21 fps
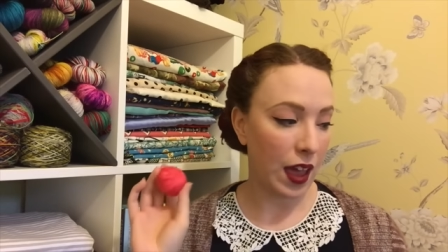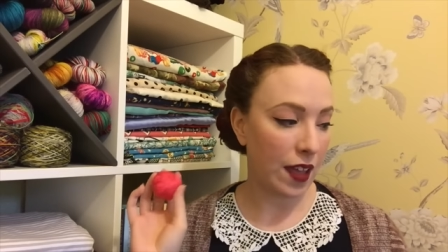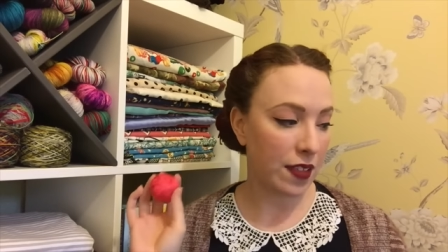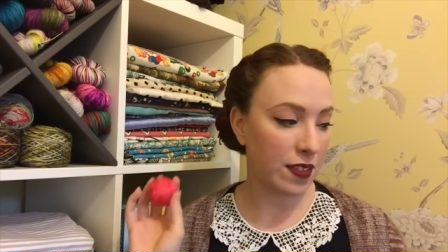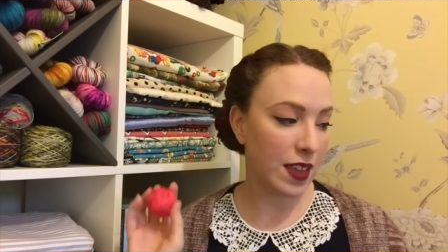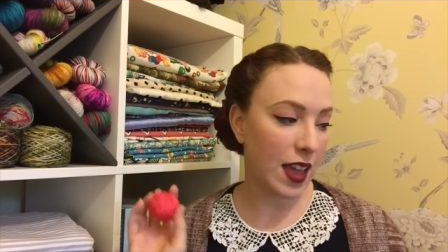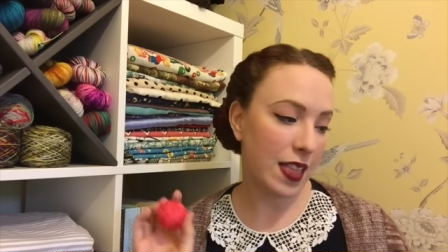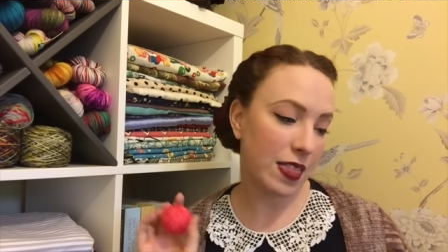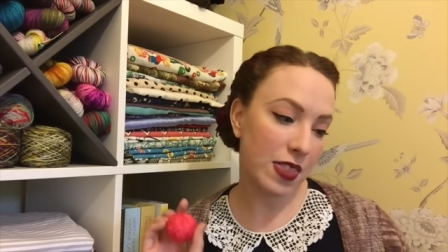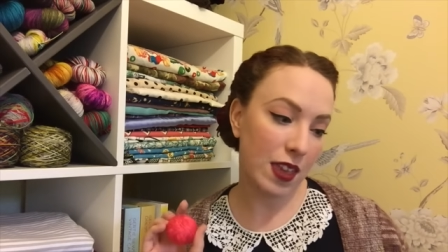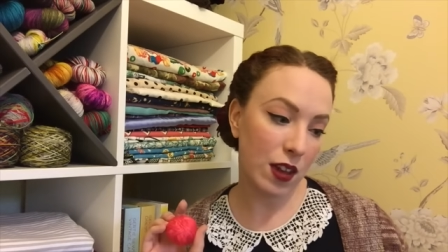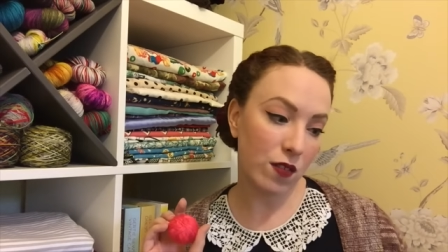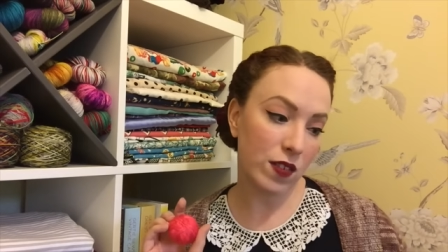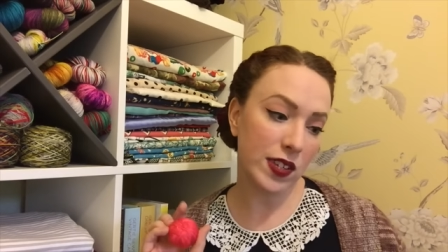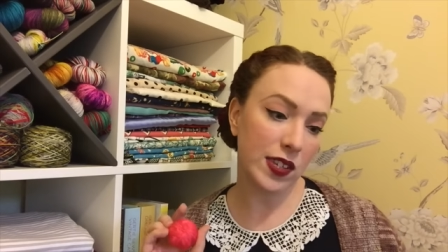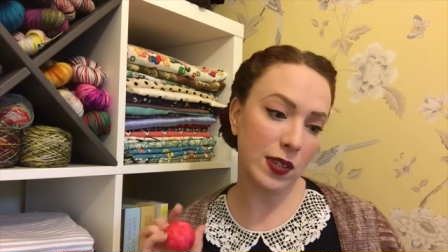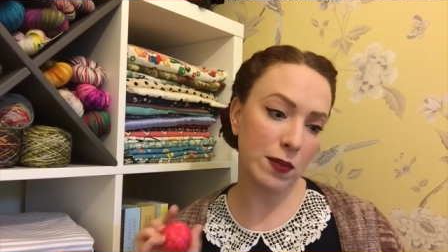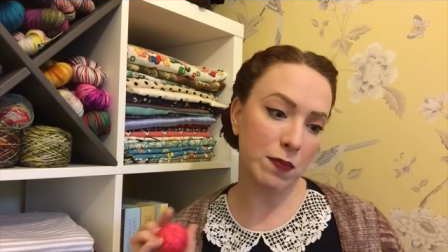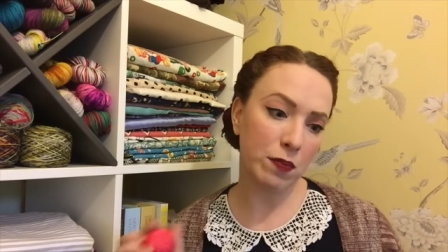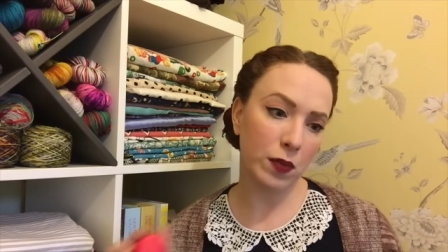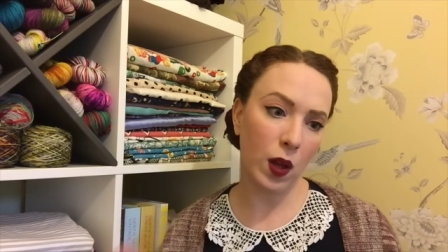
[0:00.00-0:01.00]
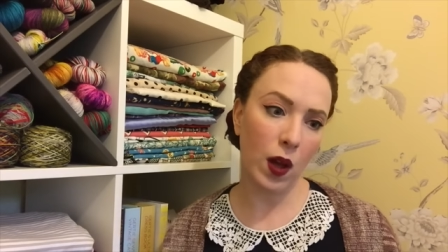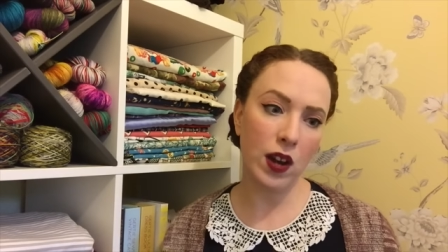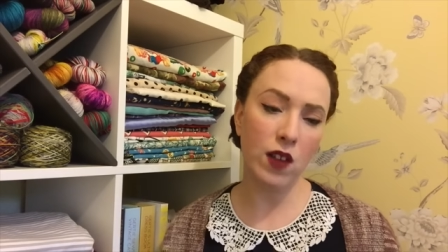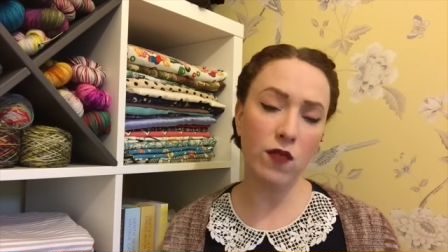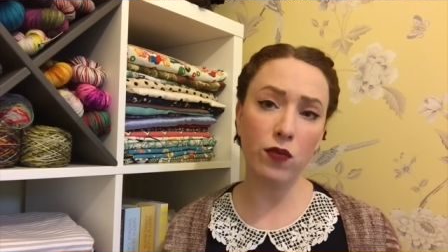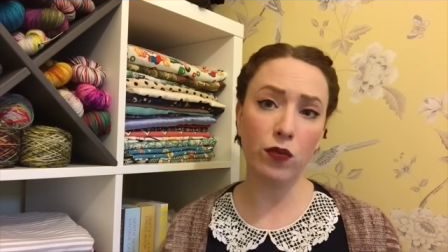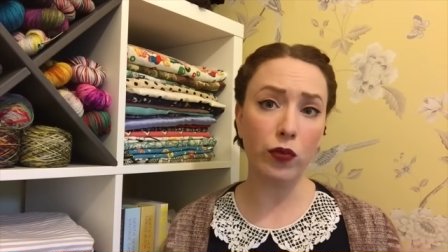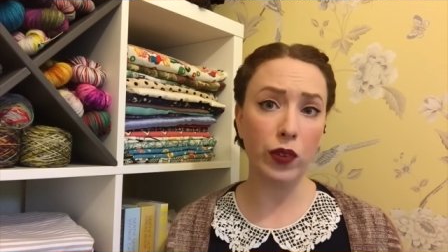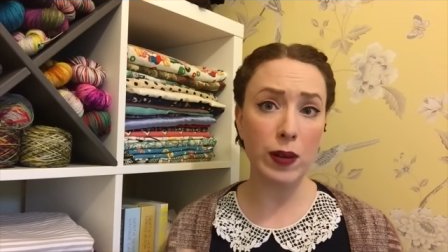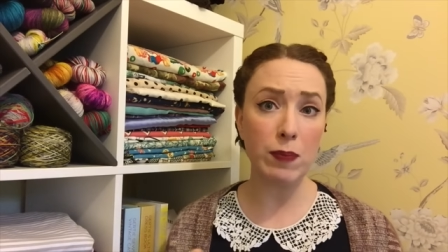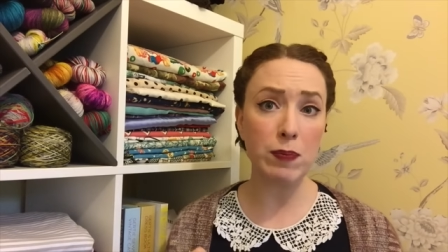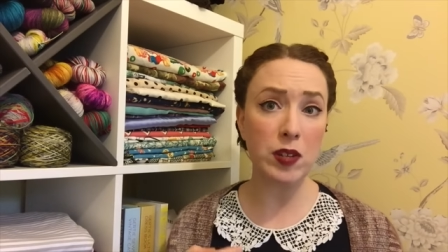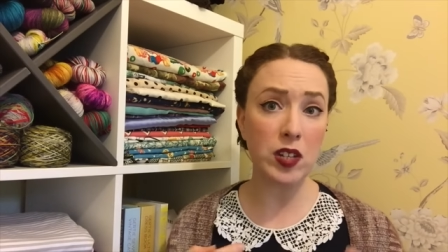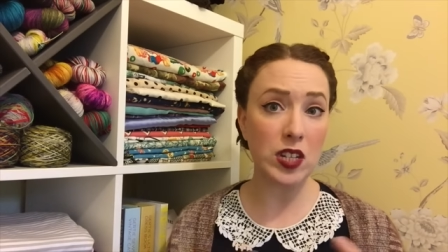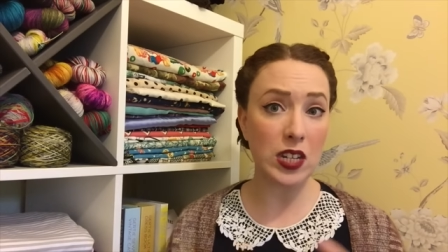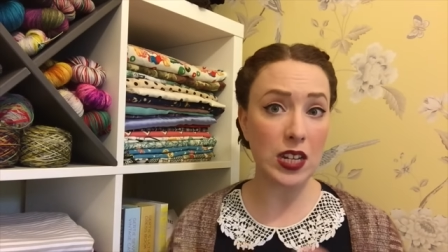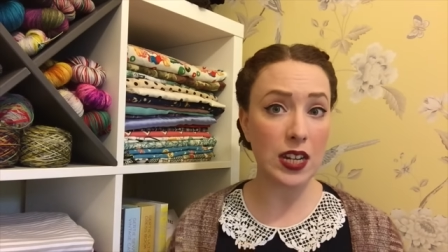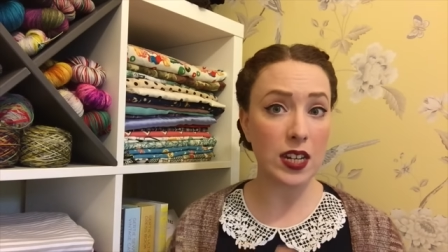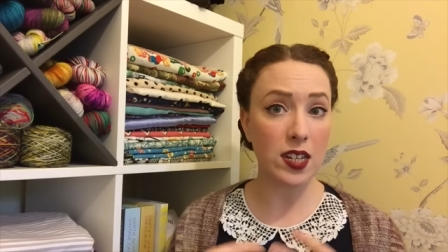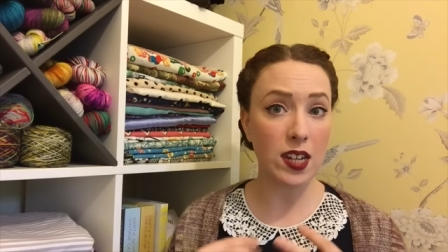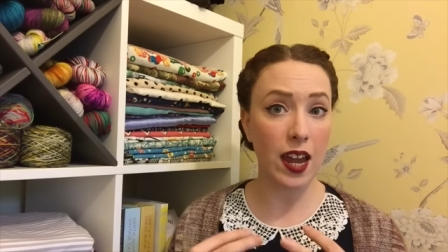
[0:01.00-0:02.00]
And then there is some kind of ribbed
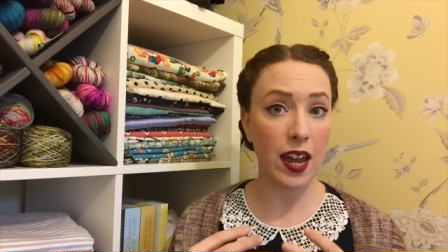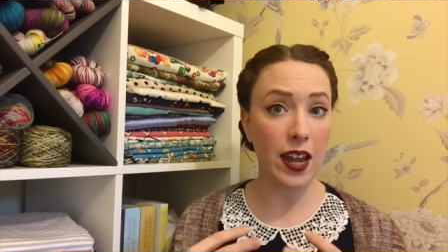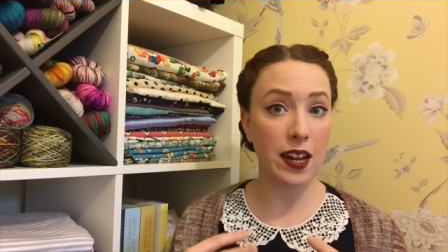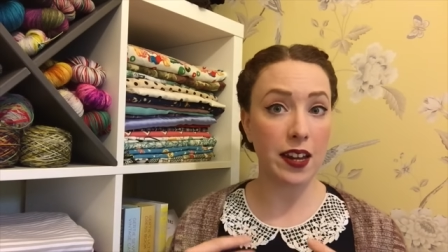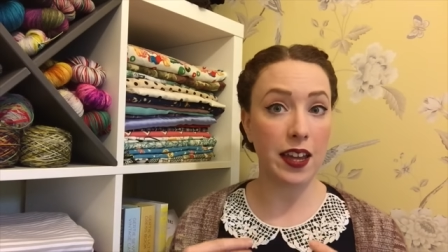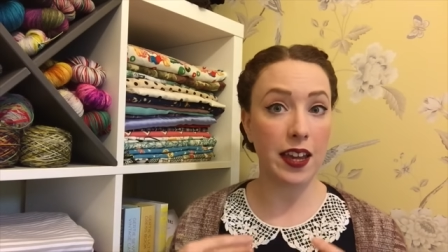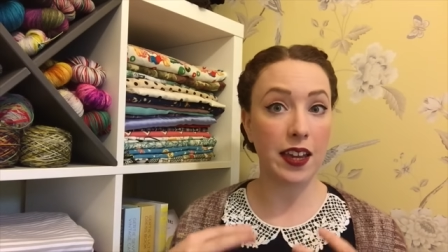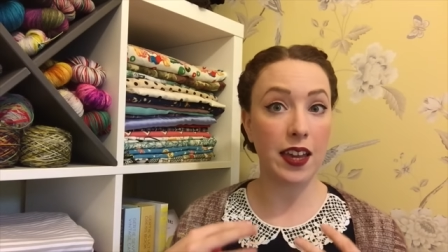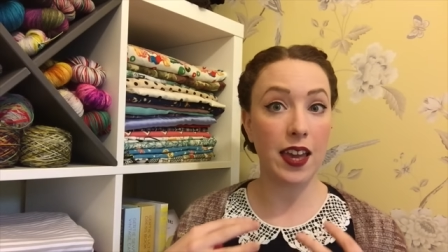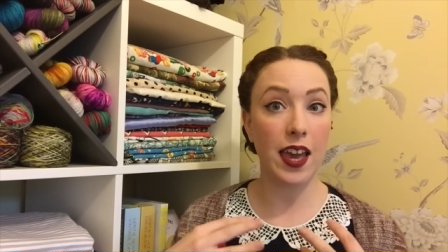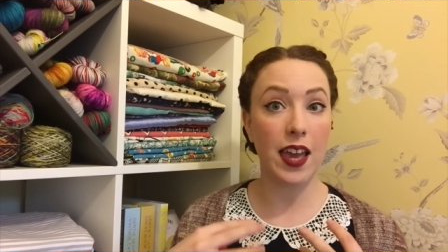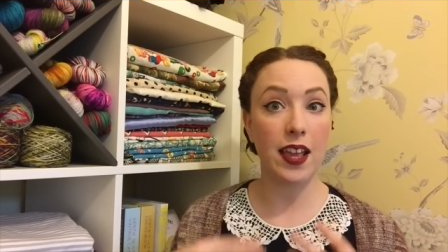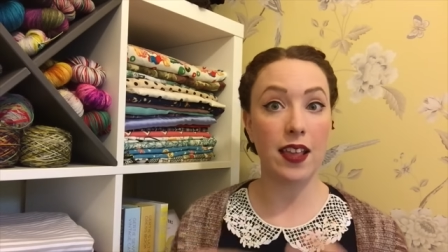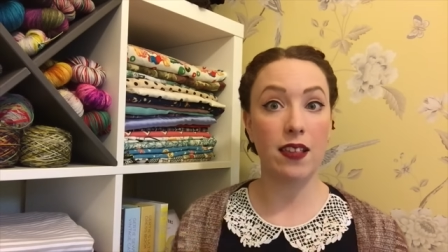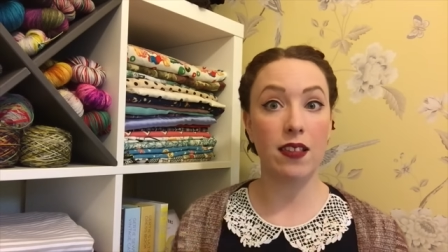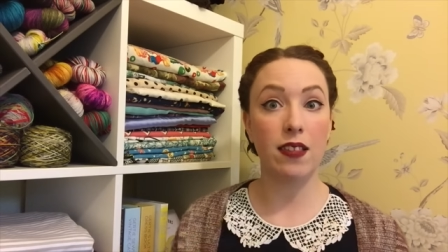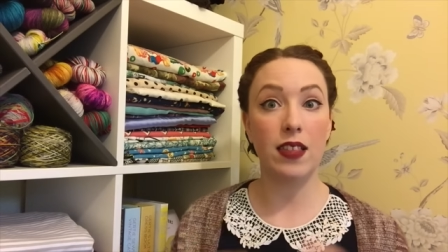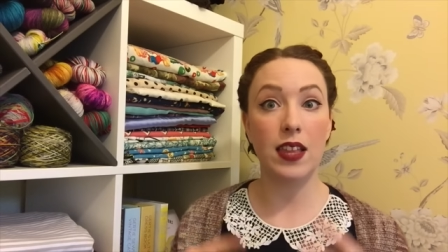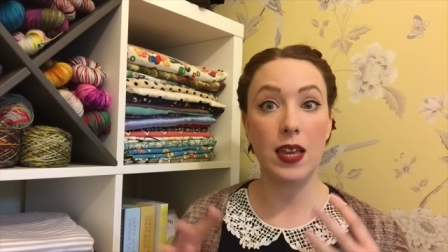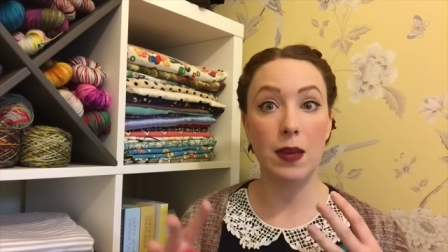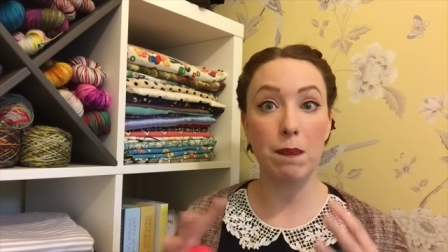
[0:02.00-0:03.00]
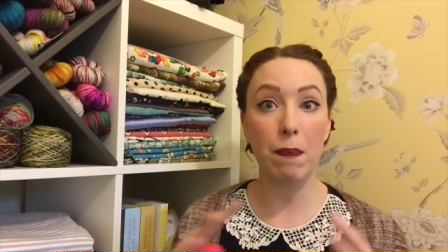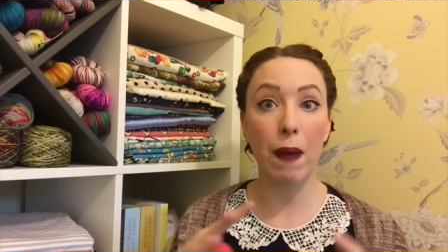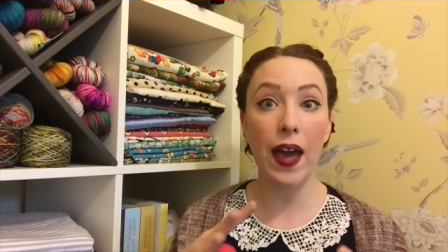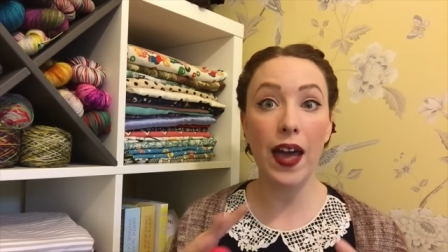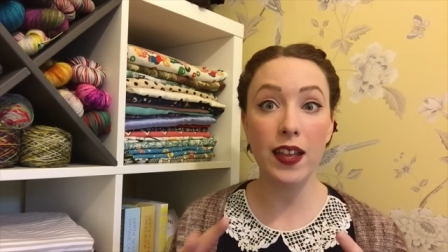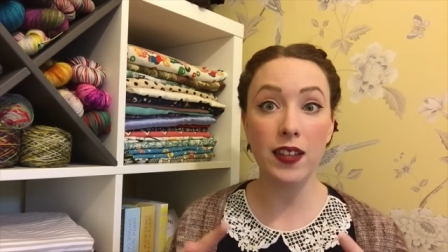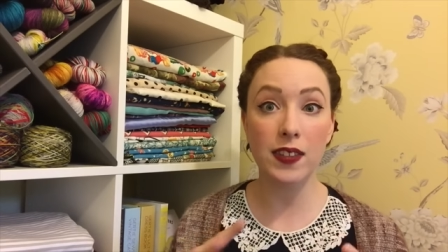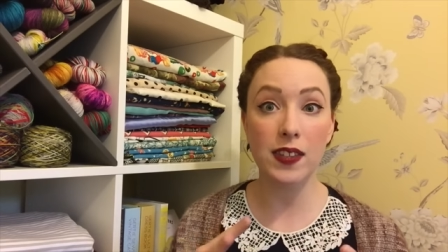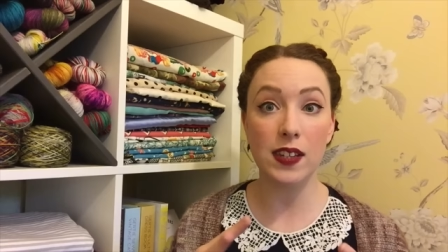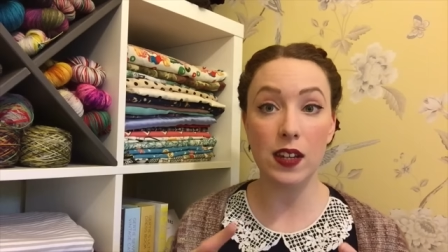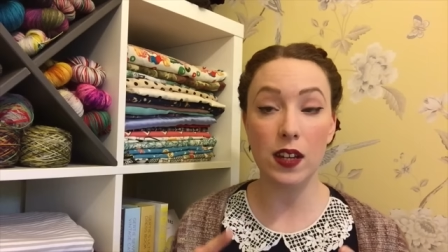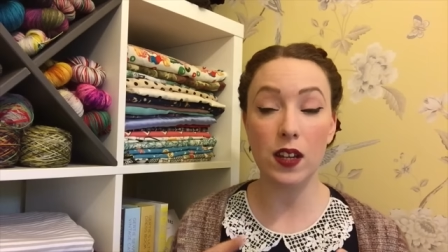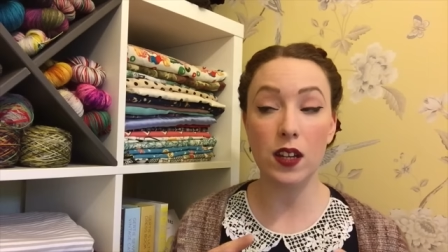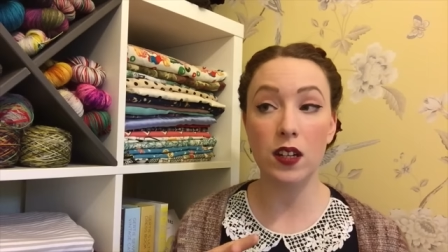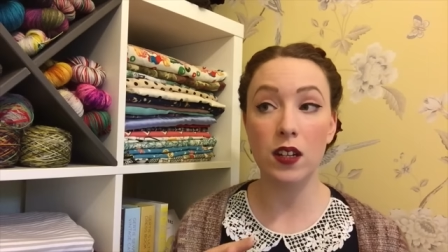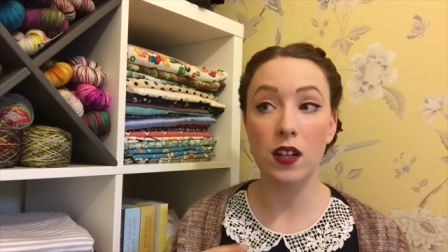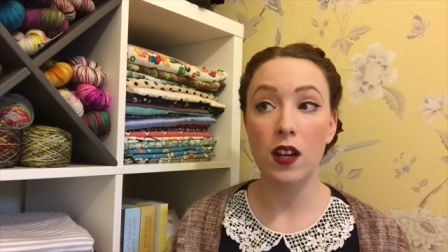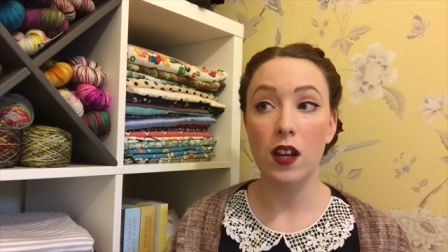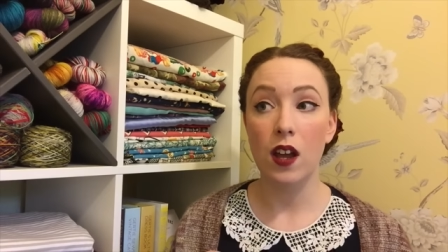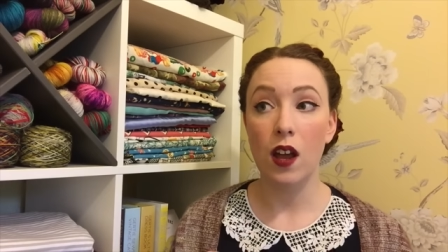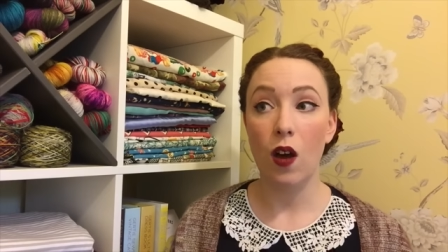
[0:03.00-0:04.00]
detailing in the
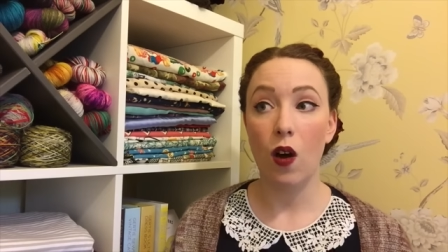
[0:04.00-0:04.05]
pattern